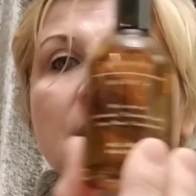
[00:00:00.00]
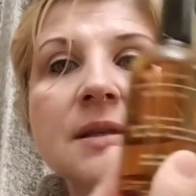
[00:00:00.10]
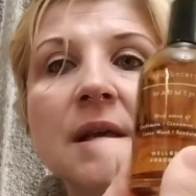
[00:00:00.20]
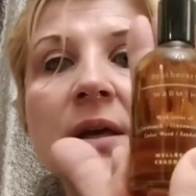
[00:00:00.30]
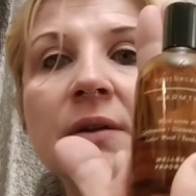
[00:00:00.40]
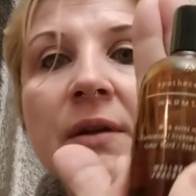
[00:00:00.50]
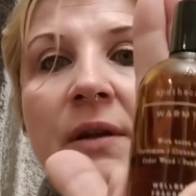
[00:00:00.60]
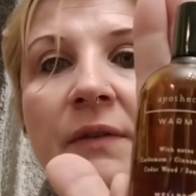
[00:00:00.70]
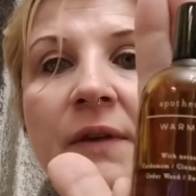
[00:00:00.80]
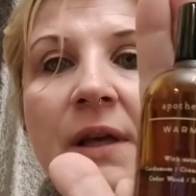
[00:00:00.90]
is, I don't
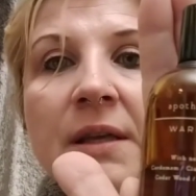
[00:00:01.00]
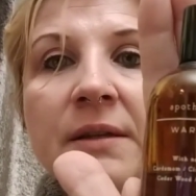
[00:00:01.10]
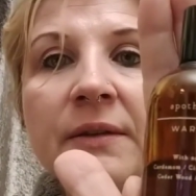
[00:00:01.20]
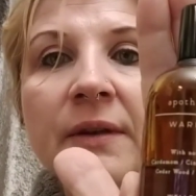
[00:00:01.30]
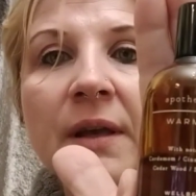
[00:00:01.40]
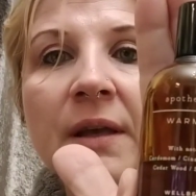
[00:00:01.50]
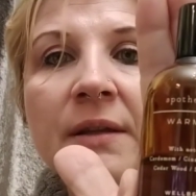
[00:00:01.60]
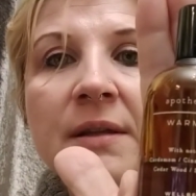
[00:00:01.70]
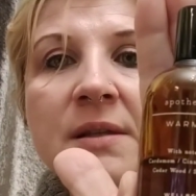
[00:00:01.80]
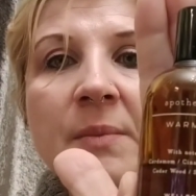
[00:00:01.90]
know if you can see it,
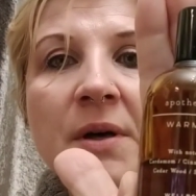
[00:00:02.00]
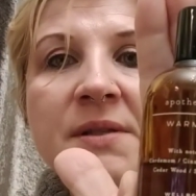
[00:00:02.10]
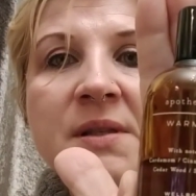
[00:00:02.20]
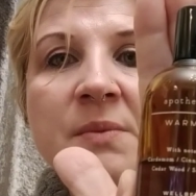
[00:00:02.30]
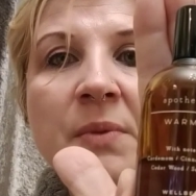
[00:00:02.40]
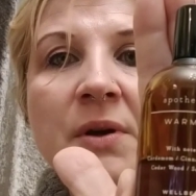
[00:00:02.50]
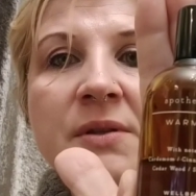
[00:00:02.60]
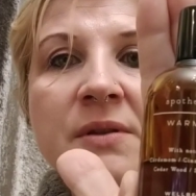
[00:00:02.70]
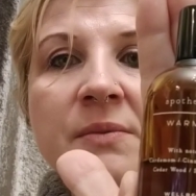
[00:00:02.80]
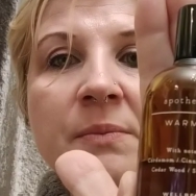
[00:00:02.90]
it's
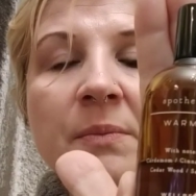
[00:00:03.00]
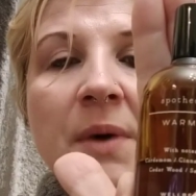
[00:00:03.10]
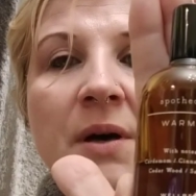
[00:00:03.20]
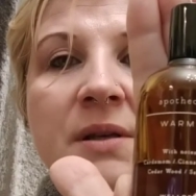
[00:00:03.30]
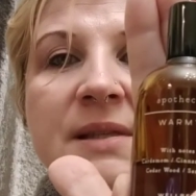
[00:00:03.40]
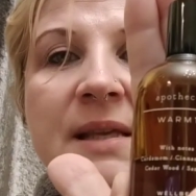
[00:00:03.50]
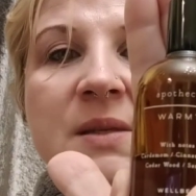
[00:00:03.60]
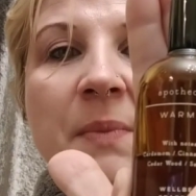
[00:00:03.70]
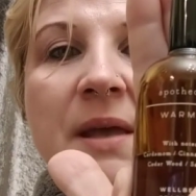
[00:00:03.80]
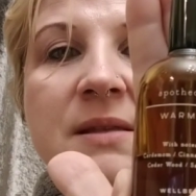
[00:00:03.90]
Marks and
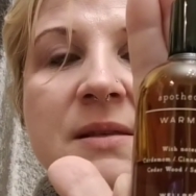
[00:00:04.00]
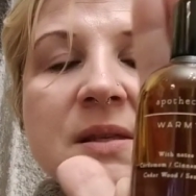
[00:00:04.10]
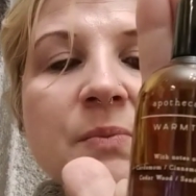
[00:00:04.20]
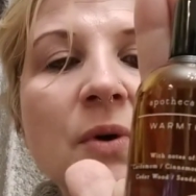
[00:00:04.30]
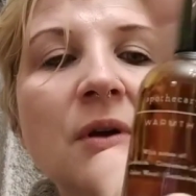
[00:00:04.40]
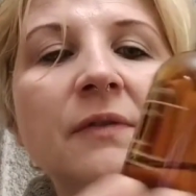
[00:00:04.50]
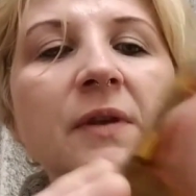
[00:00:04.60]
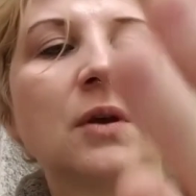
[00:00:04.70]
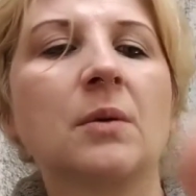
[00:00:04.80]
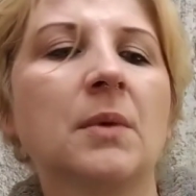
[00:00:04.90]
Spencer's
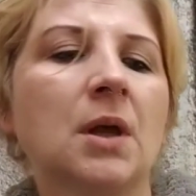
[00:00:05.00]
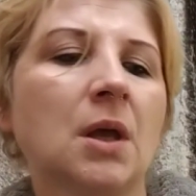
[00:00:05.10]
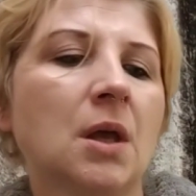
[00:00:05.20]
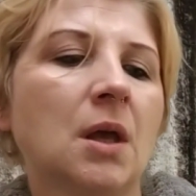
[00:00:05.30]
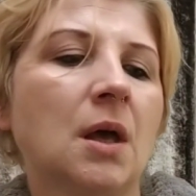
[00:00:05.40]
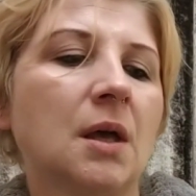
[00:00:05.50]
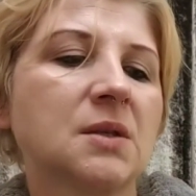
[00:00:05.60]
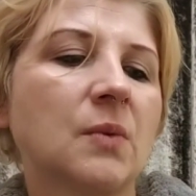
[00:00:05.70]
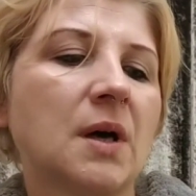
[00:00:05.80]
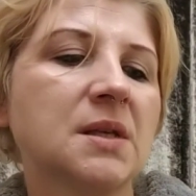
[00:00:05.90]
perfume.
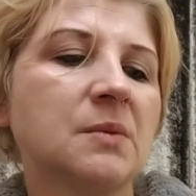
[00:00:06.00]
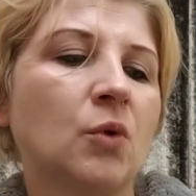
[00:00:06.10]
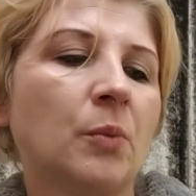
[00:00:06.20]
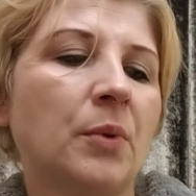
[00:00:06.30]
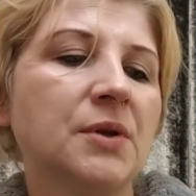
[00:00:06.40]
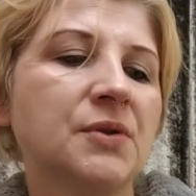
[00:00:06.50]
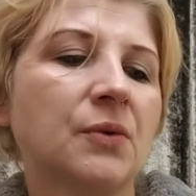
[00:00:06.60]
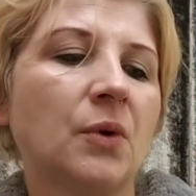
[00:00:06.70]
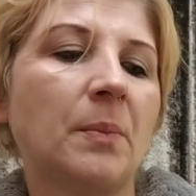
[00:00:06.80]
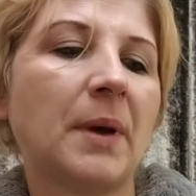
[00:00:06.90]
It's quite a small
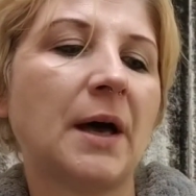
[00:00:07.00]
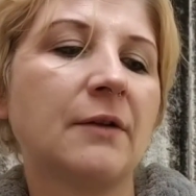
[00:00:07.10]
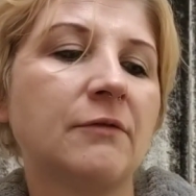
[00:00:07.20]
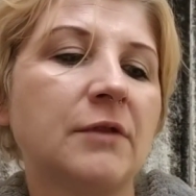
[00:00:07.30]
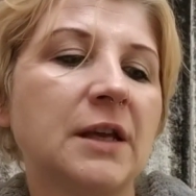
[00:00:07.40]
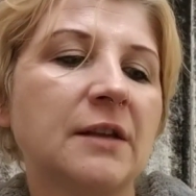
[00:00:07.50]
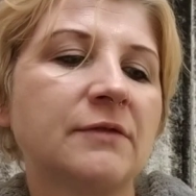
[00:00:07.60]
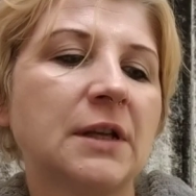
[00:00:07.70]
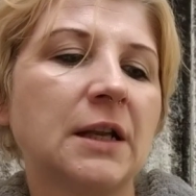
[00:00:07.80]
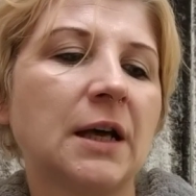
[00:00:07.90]
bottle, but I really
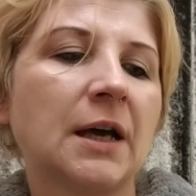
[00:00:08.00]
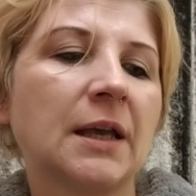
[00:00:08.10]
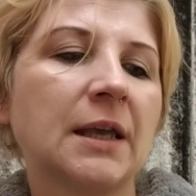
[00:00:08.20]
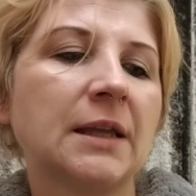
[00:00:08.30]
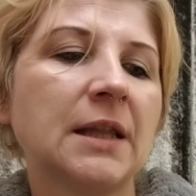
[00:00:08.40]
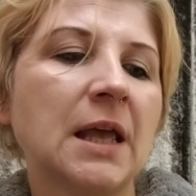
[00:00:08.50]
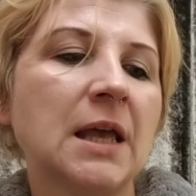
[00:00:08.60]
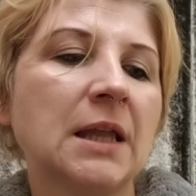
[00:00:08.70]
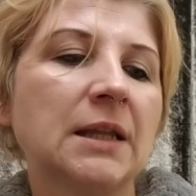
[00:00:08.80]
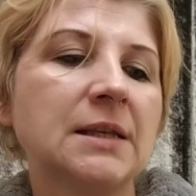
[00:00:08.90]
like it.
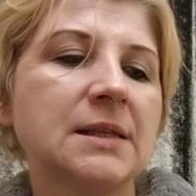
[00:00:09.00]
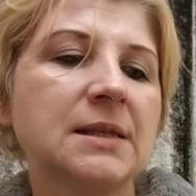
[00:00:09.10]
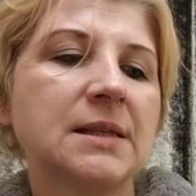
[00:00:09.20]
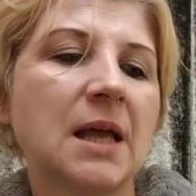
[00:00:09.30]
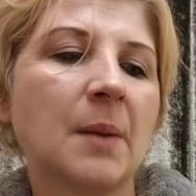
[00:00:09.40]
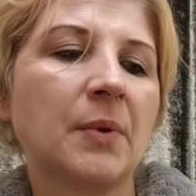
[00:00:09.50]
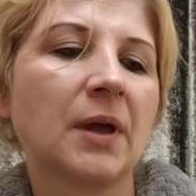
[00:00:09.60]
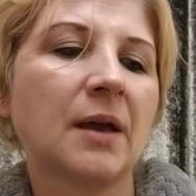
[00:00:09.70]
This is the